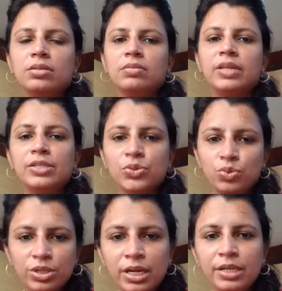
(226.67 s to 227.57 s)
they
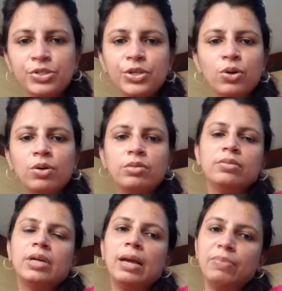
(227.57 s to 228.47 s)
scrutinize your
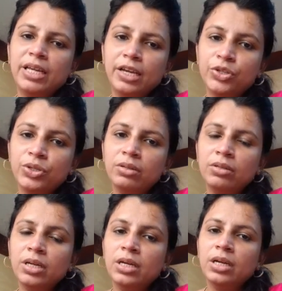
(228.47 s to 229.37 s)

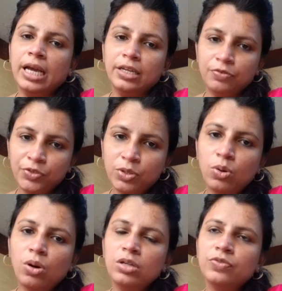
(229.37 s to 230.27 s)
application, and if you're
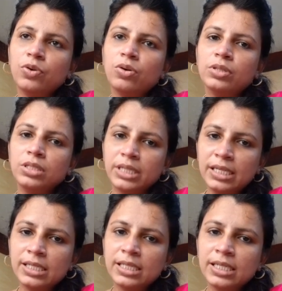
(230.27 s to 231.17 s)
called for the
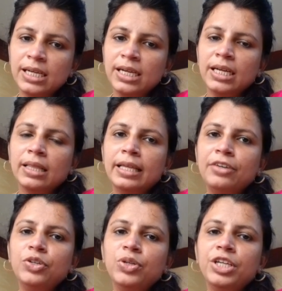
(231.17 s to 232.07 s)
test,
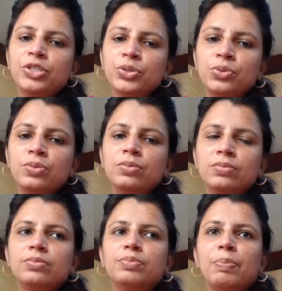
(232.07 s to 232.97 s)
then you need to
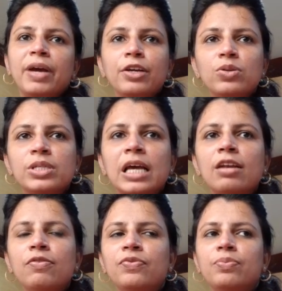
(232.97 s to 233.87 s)
prepare
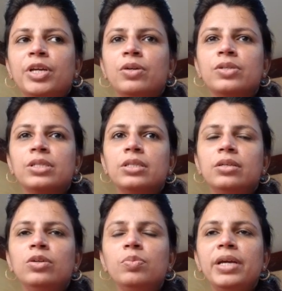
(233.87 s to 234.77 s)
yourself, because
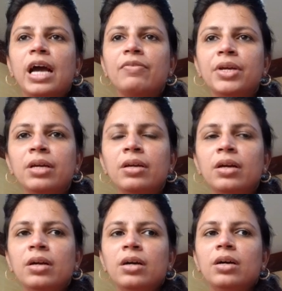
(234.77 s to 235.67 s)
you'll be having
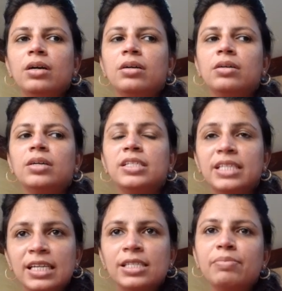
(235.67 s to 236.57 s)
a
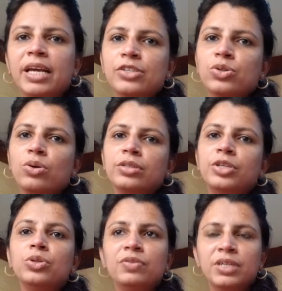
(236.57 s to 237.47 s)
test based on the
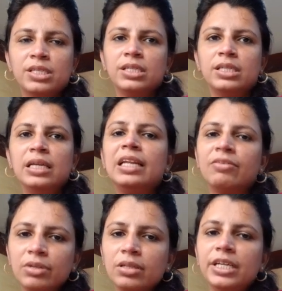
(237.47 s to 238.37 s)
university
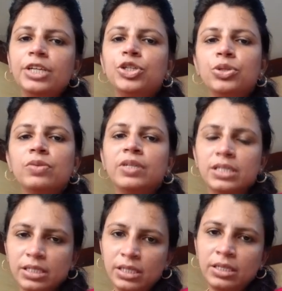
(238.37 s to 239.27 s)
level. Each
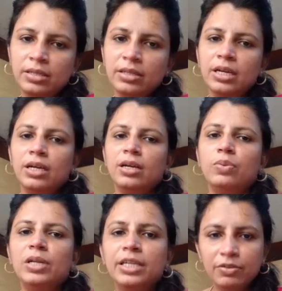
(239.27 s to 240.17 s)
university
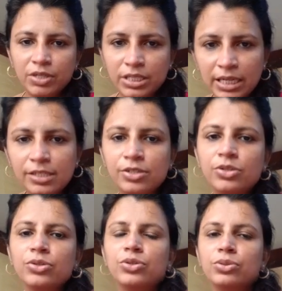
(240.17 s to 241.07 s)
will a
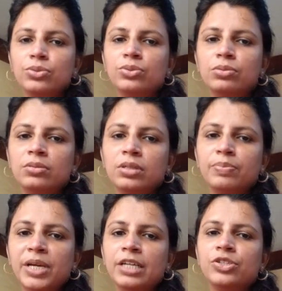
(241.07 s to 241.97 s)
test to the
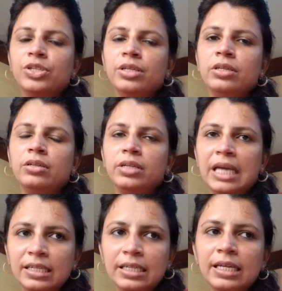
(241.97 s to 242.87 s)
PhD
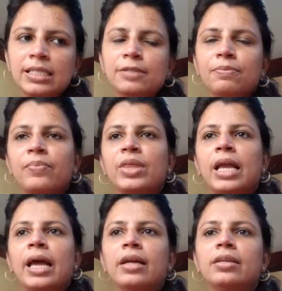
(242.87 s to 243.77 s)
candidates,
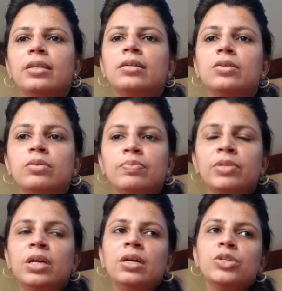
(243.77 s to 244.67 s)
and
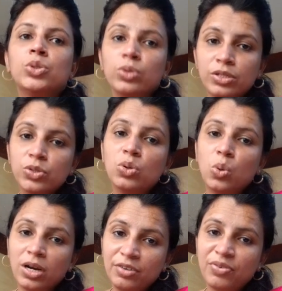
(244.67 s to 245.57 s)
students who
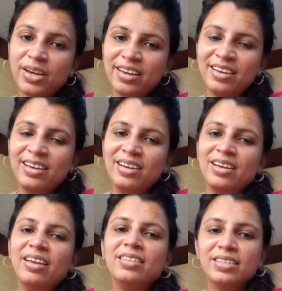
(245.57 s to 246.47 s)
qualify
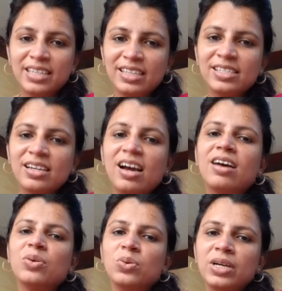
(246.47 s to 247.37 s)
in the test
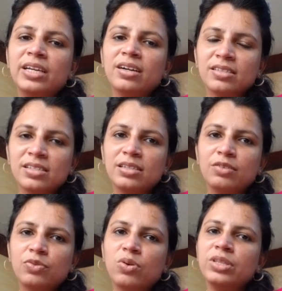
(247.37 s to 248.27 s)
are only
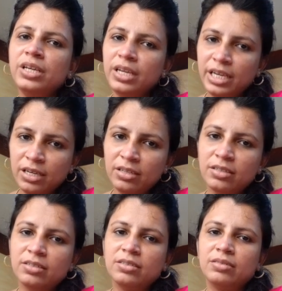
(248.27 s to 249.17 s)
considered for the
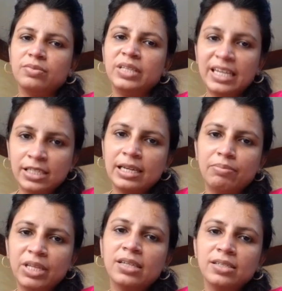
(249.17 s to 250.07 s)
next
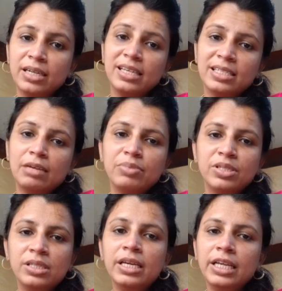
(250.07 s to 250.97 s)
step. That is, the next step
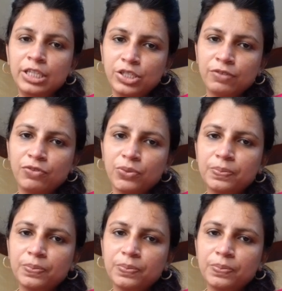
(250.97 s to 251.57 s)
is the interview.